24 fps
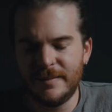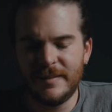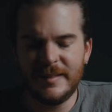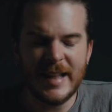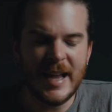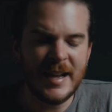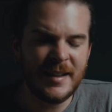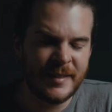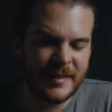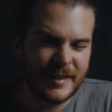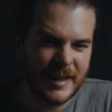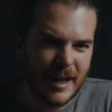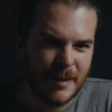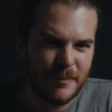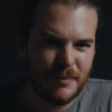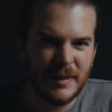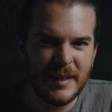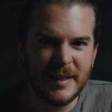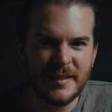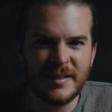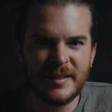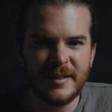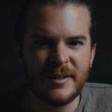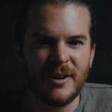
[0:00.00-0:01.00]
Next up,
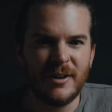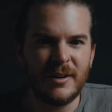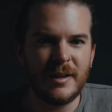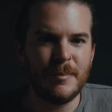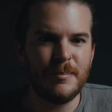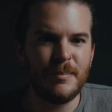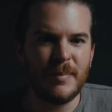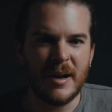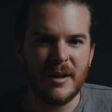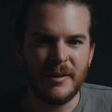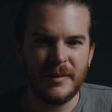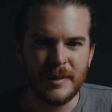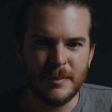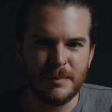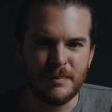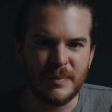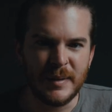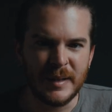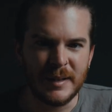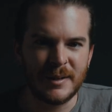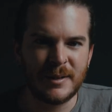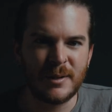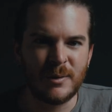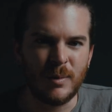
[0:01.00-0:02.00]
let's talk about the
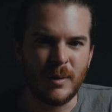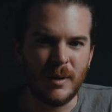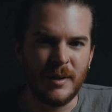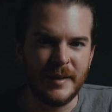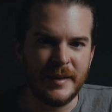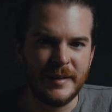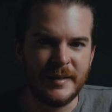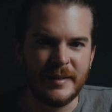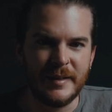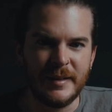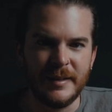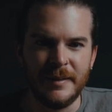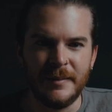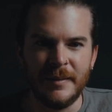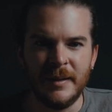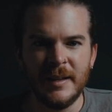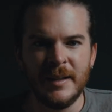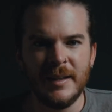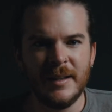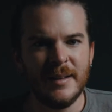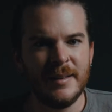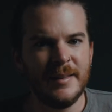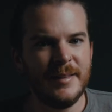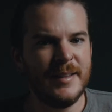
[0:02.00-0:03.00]
build quality.
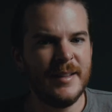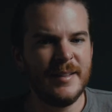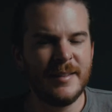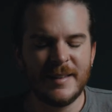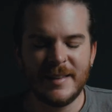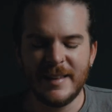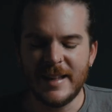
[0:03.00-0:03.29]
This